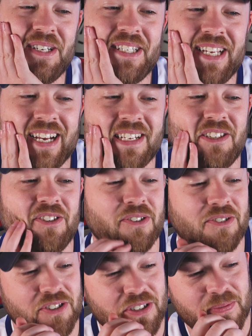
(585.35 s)
a text
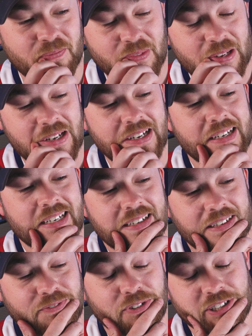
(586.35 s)
jersey,
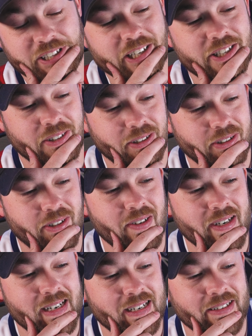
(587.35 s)
or for a text
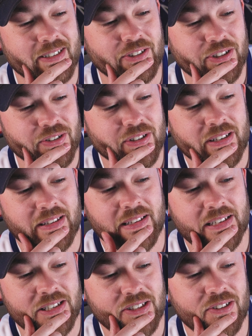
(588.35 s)
logo on a jersey,
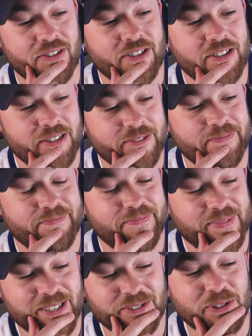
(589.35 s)
this looks
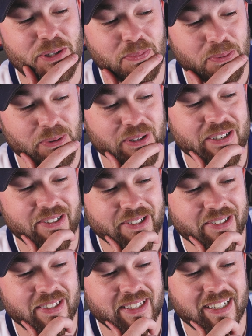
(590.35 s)
pretty
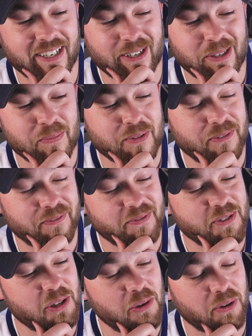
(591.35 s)
good. The arms are
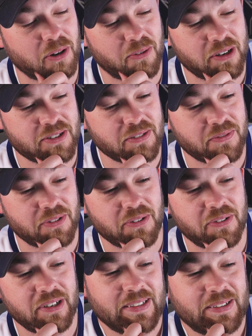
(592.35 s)
so aggressive
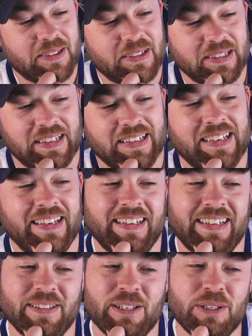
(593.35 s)
though. Oh,
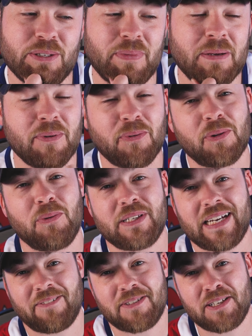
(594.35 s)
this might be one of the ones
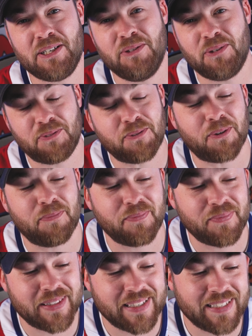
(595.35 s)
I have to see in uniform.
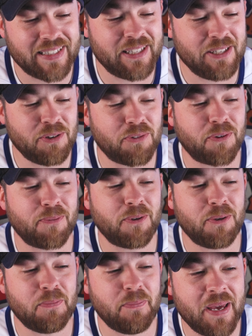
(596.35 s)
The uniform
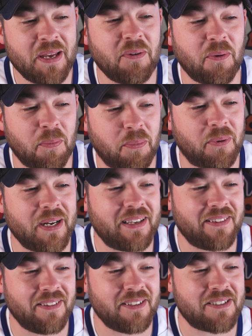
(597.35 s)
could make or
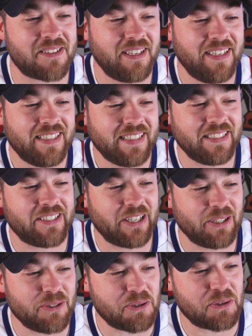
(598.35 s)
break this
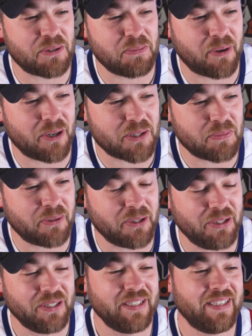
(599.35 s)
entire jersey
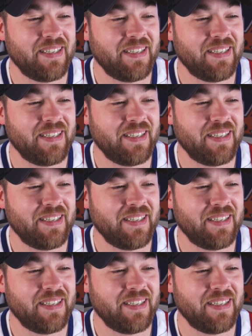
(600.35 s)
possibly.